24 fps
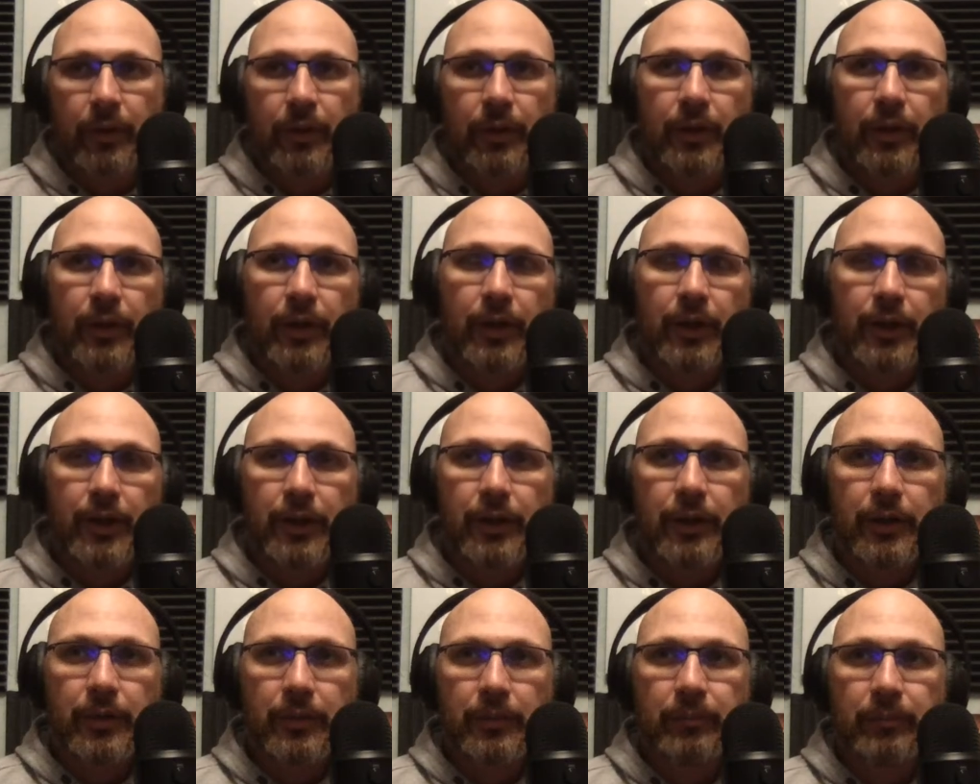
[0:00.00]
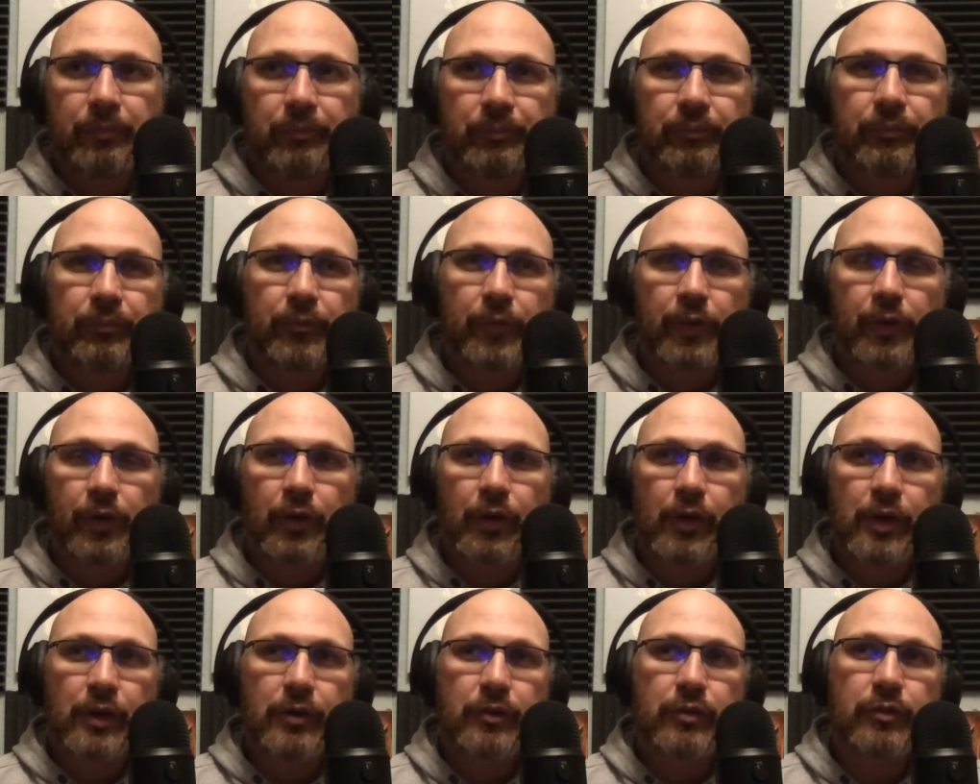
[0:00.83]

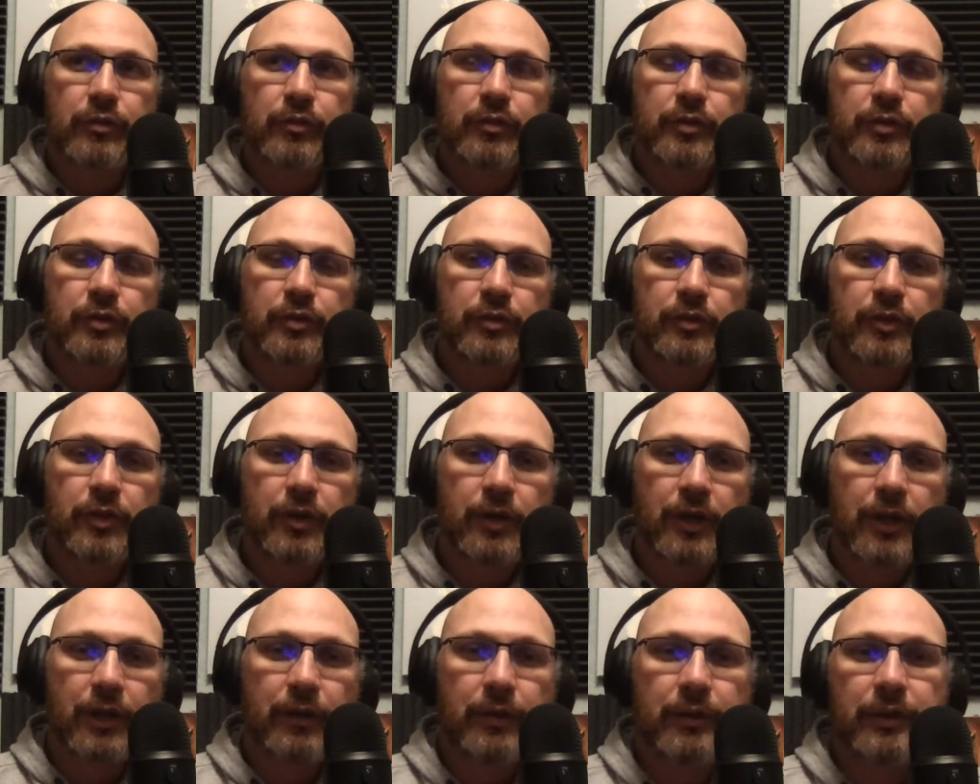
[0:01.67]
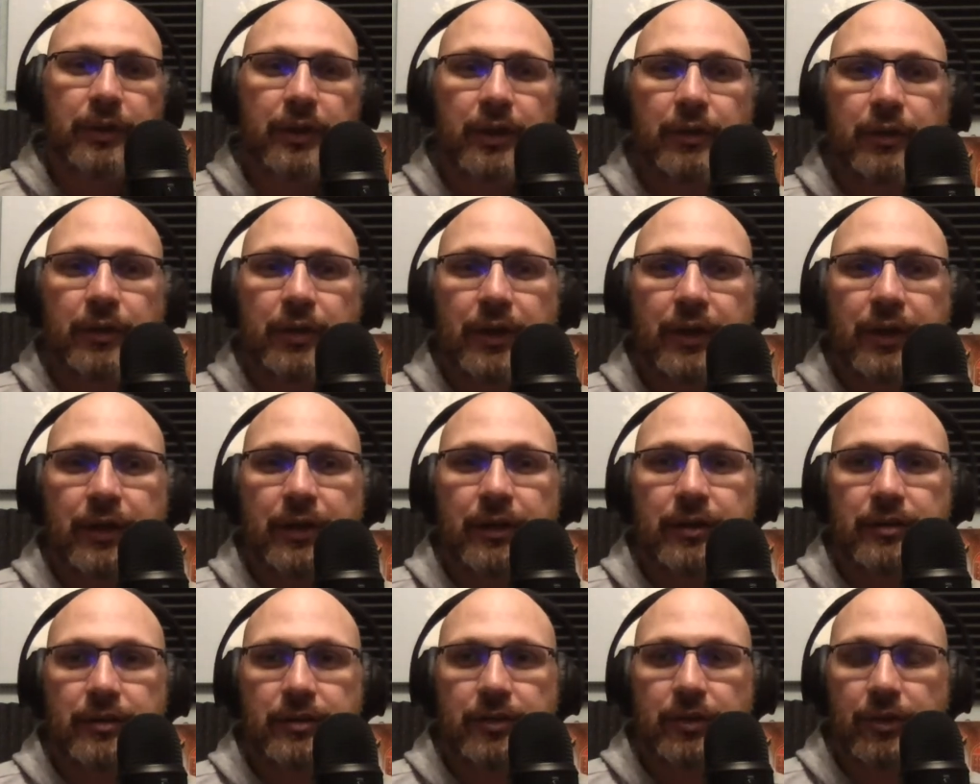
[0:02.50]
Okay, so first of all, how it kind of
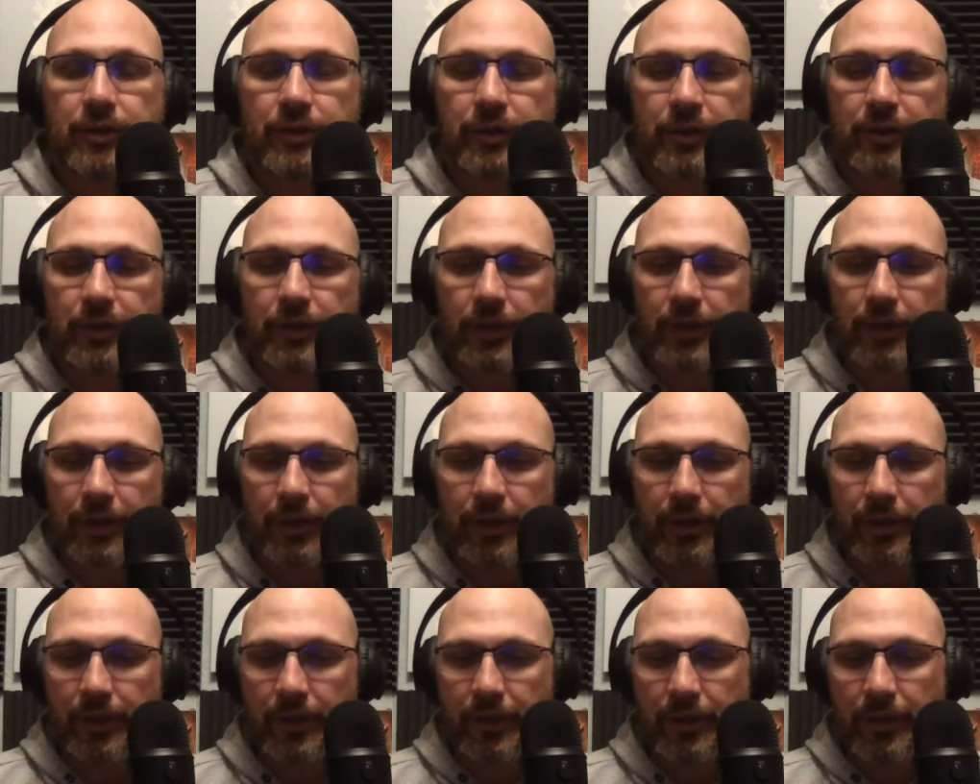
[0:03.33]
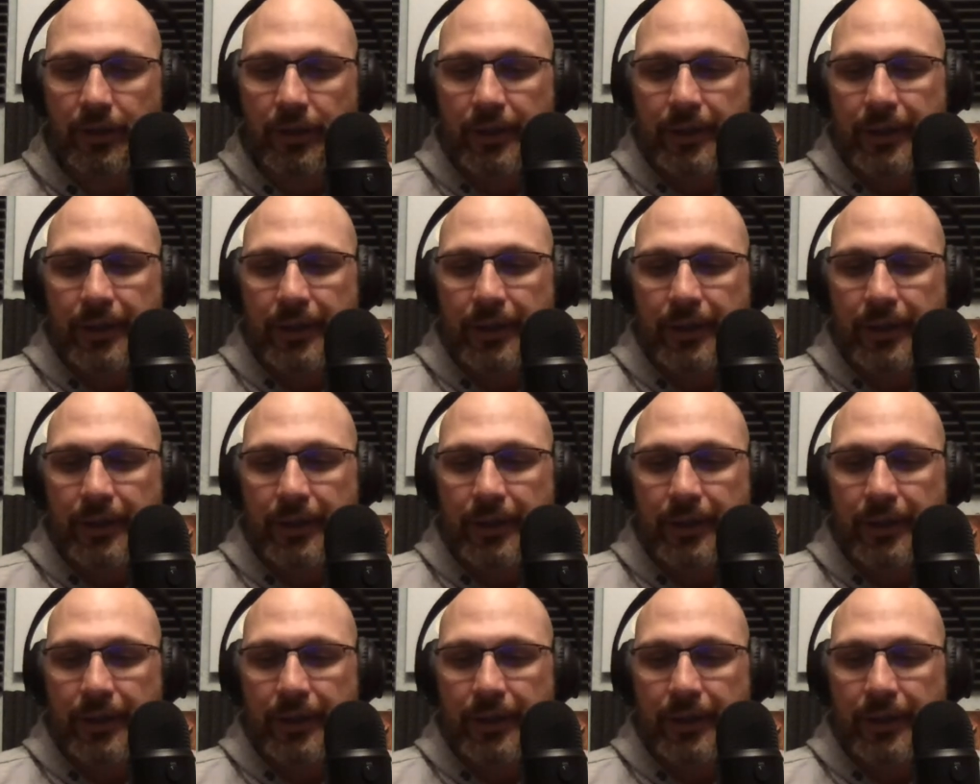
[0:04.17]
got started. I